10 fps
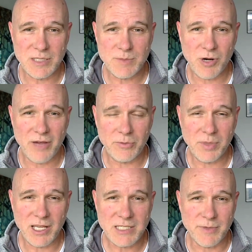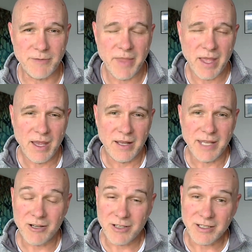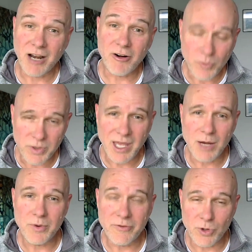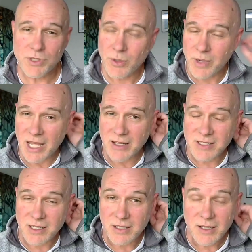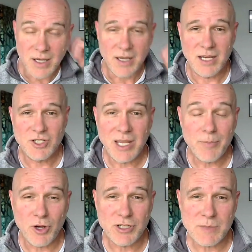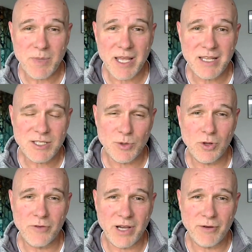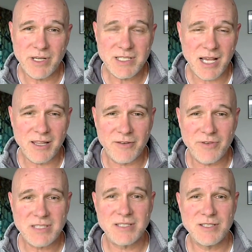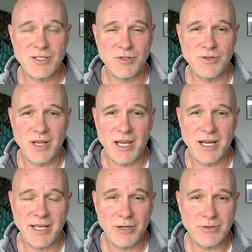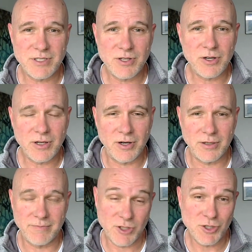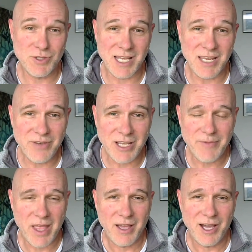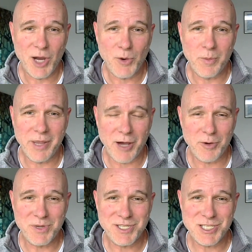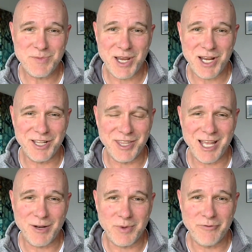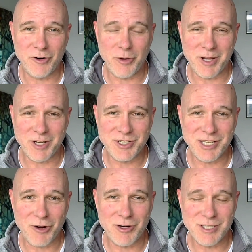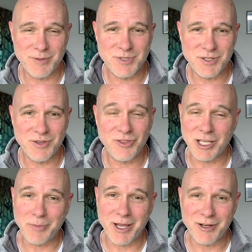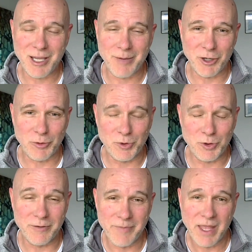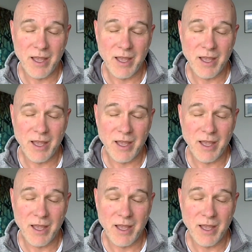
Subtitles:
this private placement. Now, concurrent with that, we've also announced a share purchase plan. So all of our retail investors who held stock on Tuesday evening will be able to participate in that. We'd very much encourage them to think about coming on board.